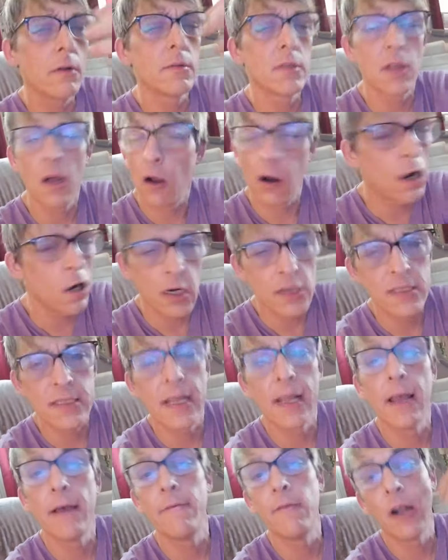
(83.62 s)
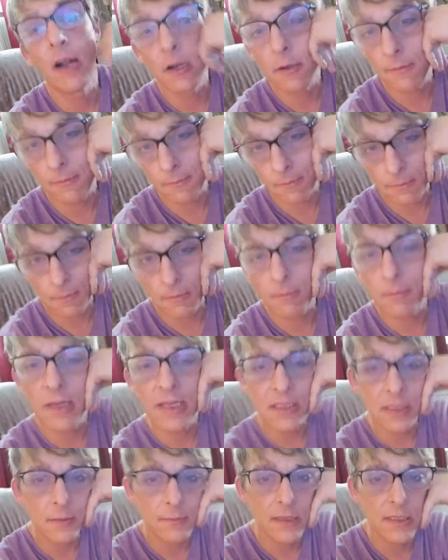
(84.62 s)
was the hardest thing I ever admit
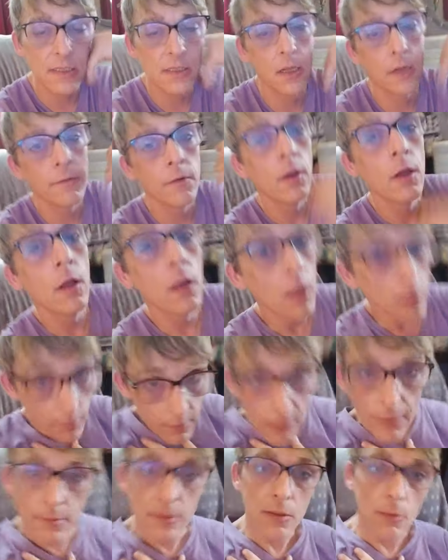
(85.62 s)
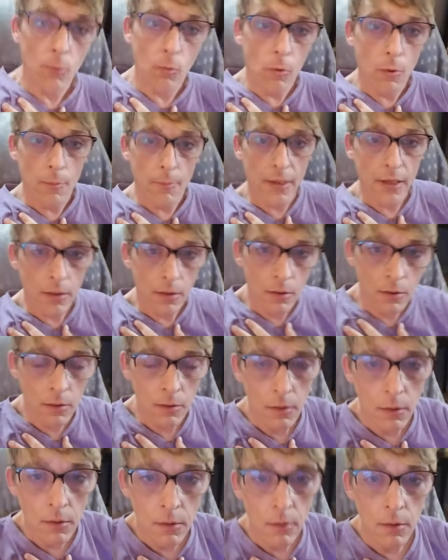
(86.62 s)
to myself that I was a woman
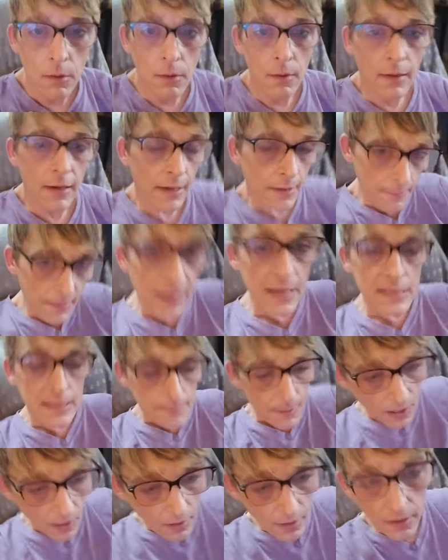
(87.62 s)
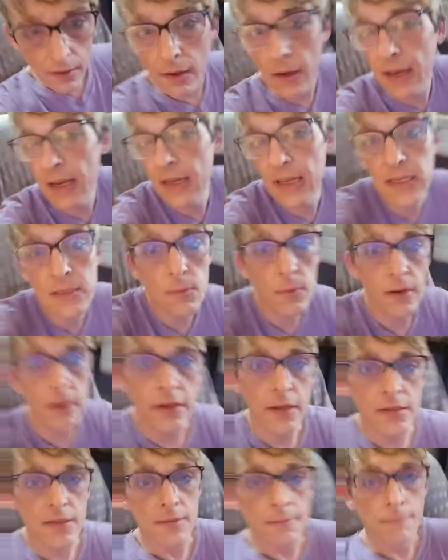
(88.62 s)
in a man's body. It is what it
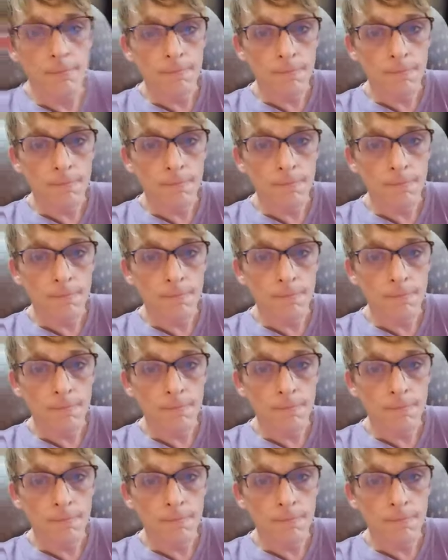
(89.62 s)
is.